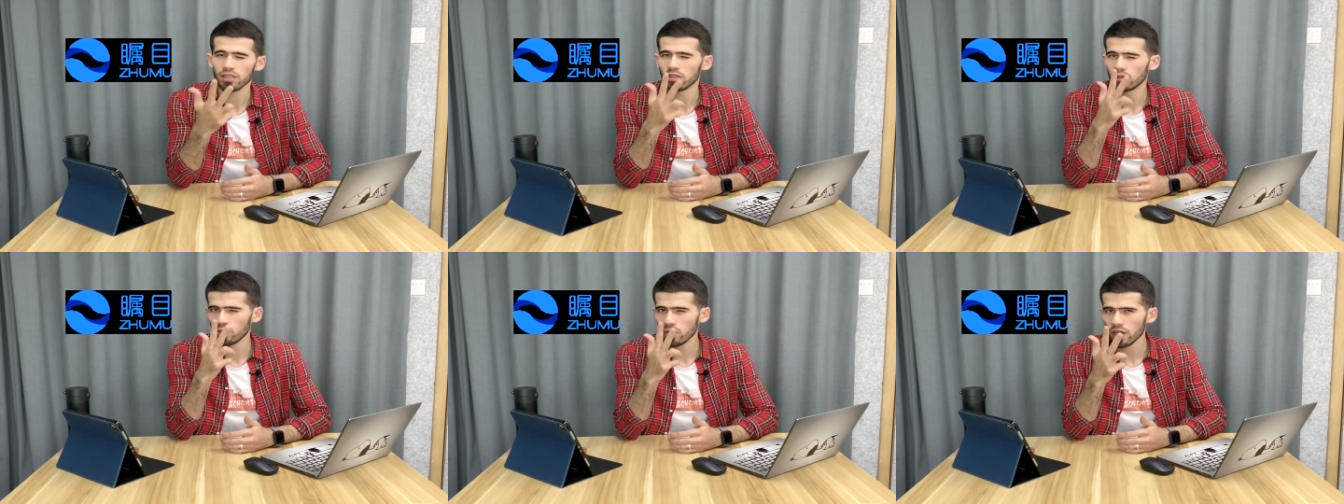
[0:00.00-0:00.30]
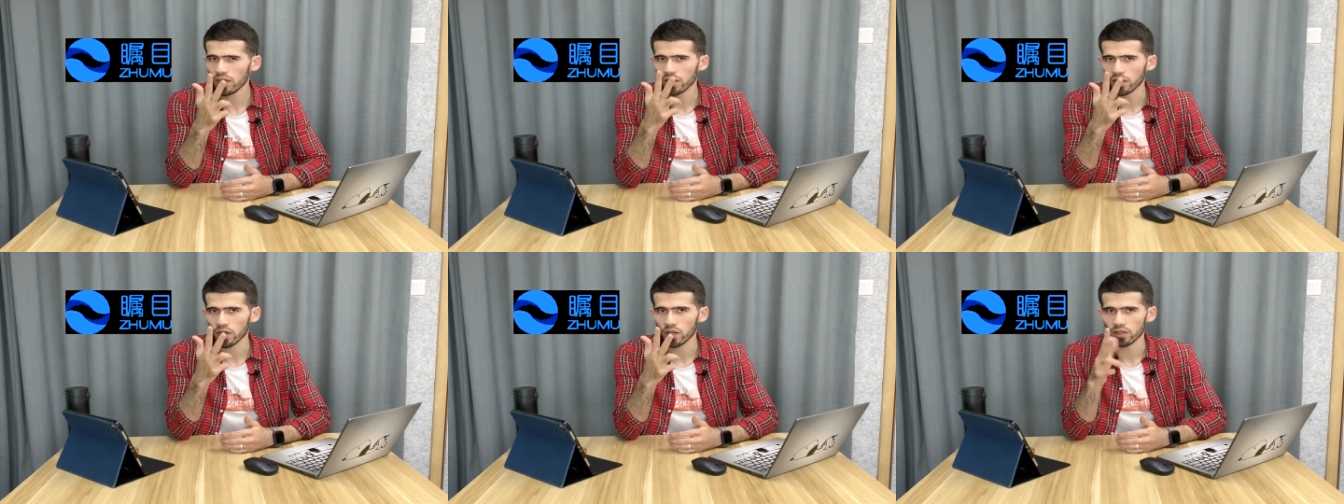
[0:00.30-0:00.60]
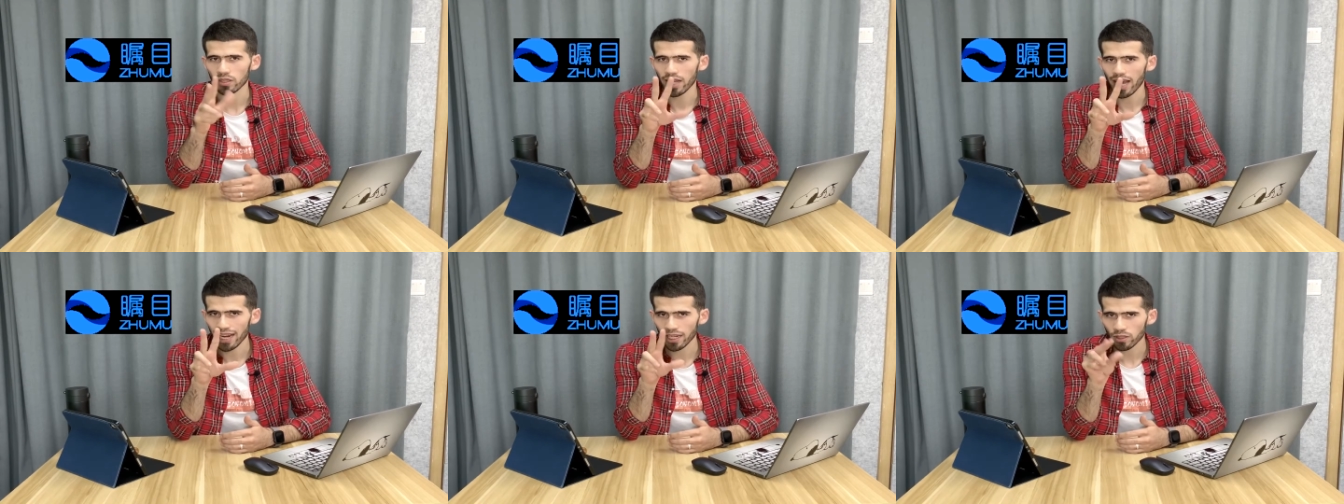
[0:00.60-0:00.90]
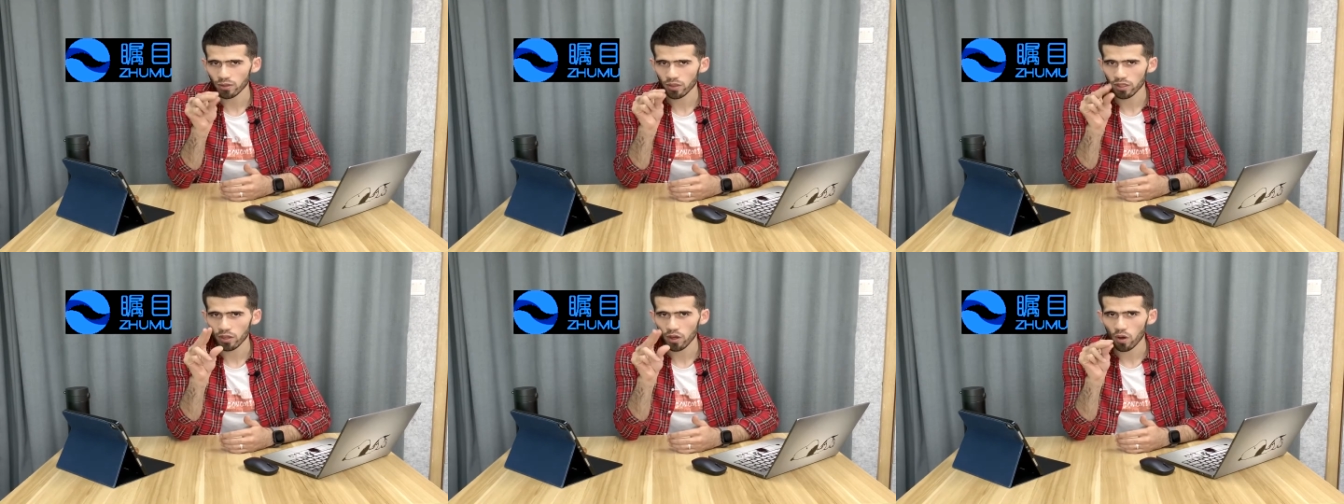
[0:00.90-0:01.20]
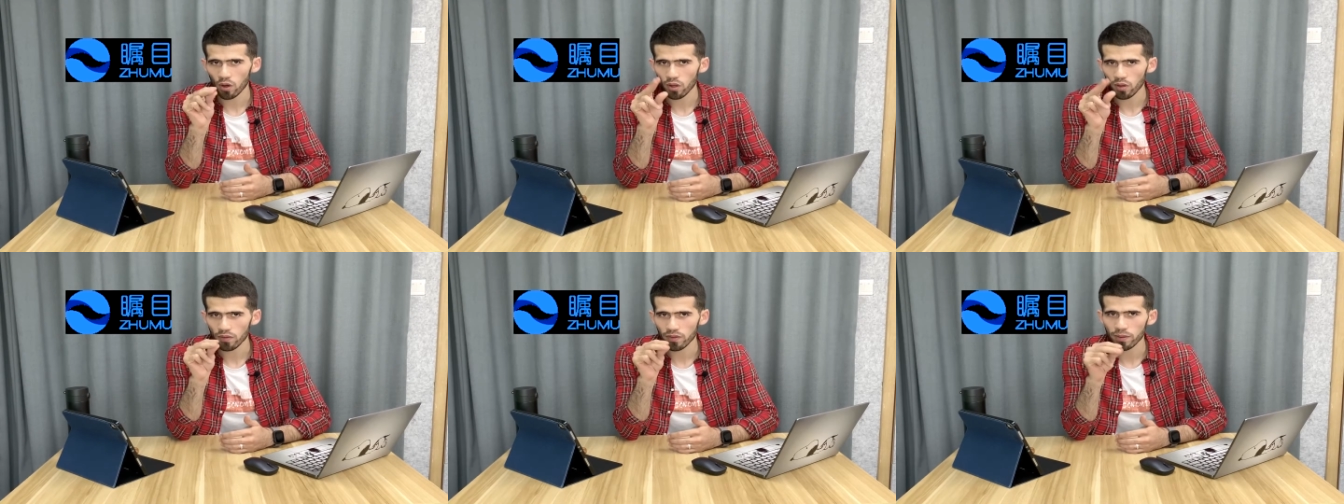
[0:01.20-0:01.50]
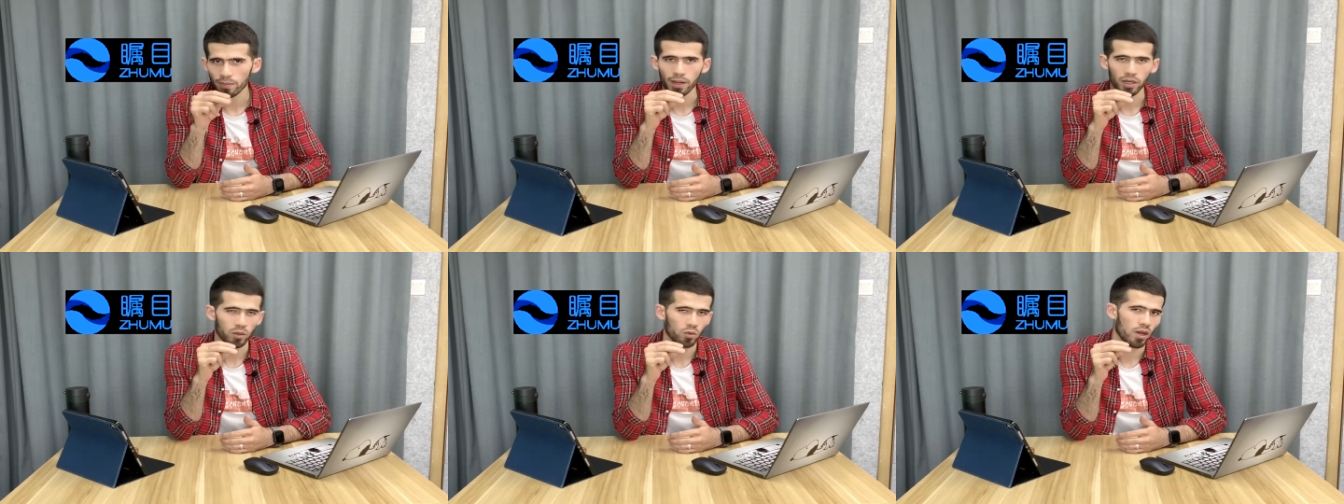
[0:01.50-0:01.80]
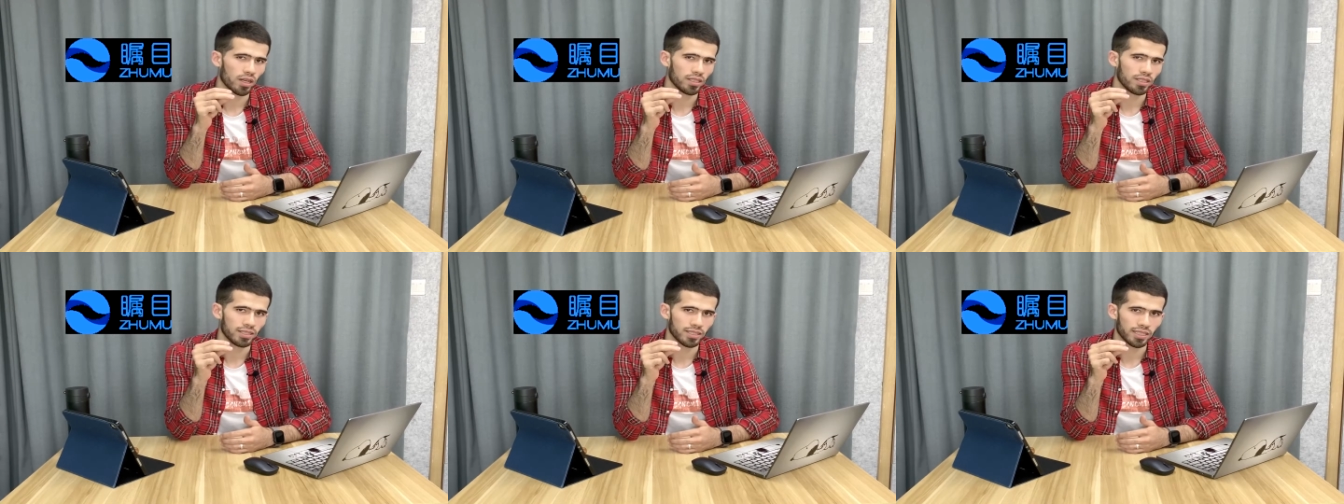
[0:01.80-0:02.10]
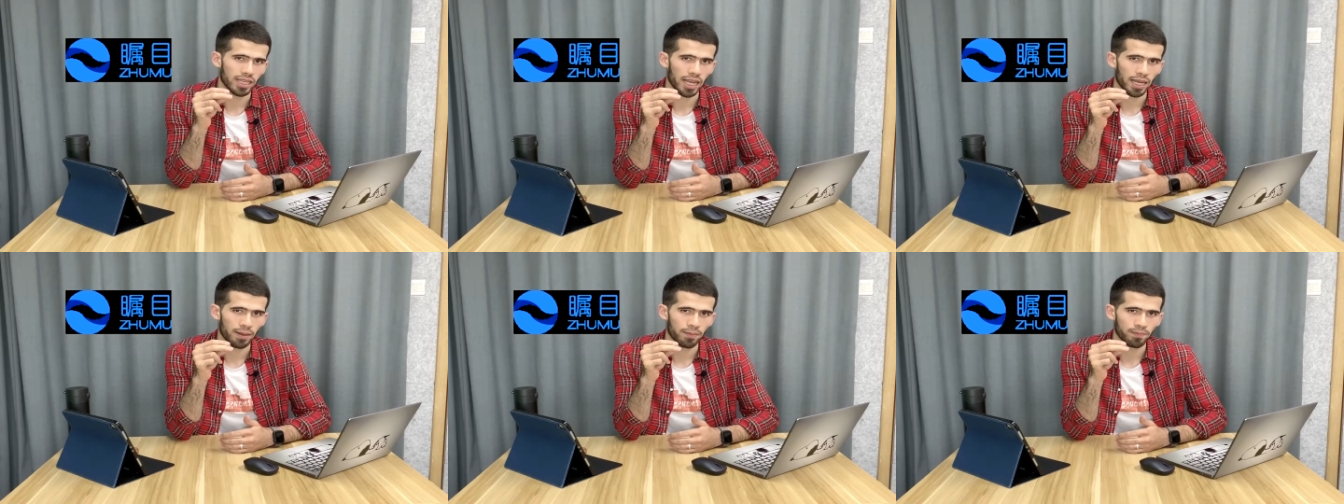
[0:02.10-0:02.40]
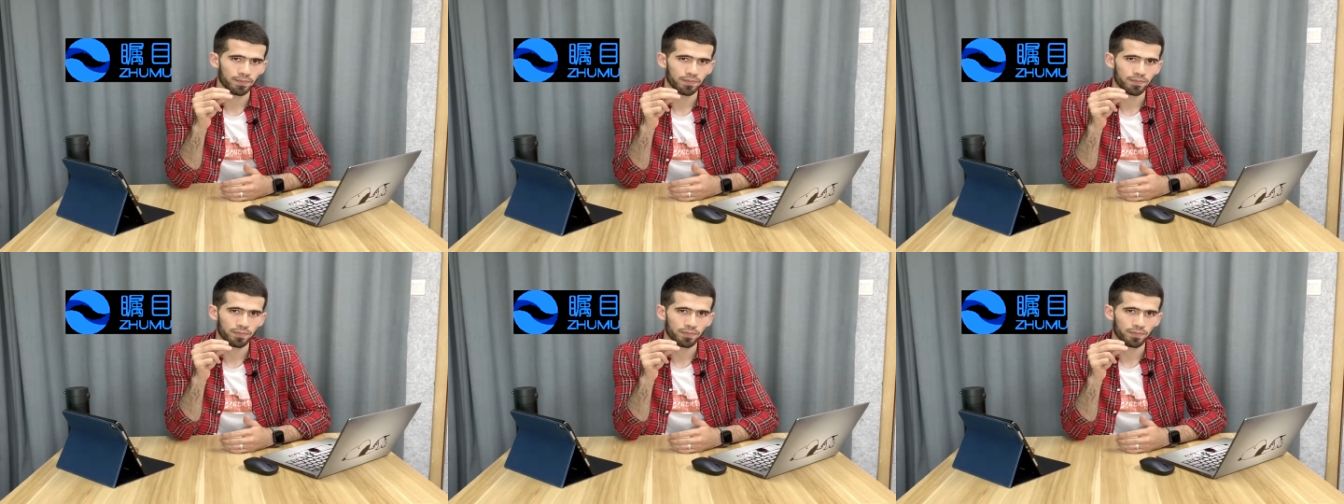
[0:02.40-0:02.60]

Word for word: It's really good. Actually, all of them are quite the same,